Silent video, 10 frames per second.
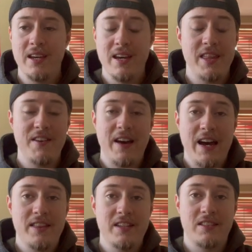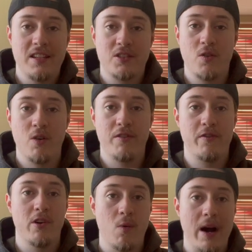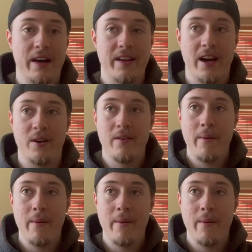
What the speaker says: they've had this core for a while now.